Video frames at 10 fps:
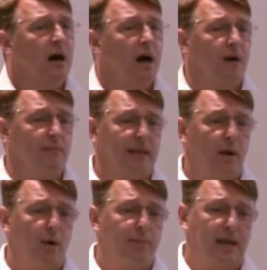
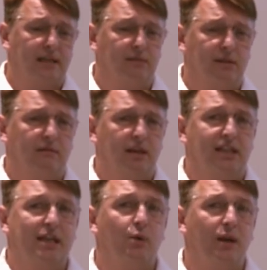Now OP atom
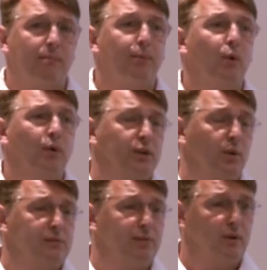is equally important
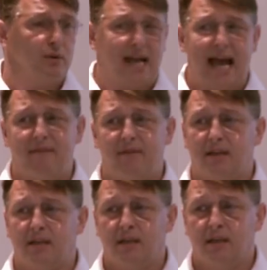to us because
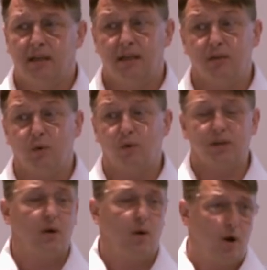Avid is
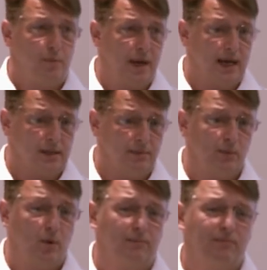also OP atom,
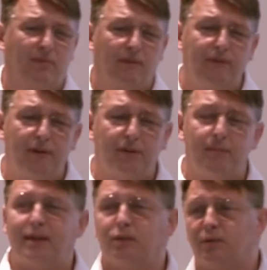and what the
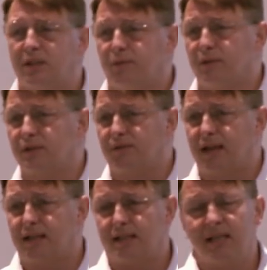fundamental difference of
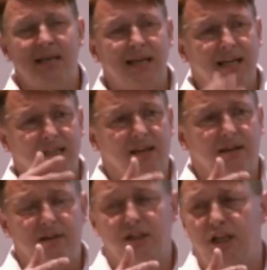that is that
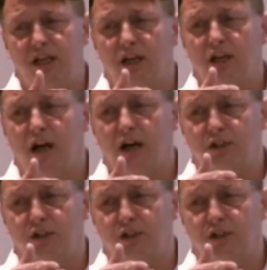they're actually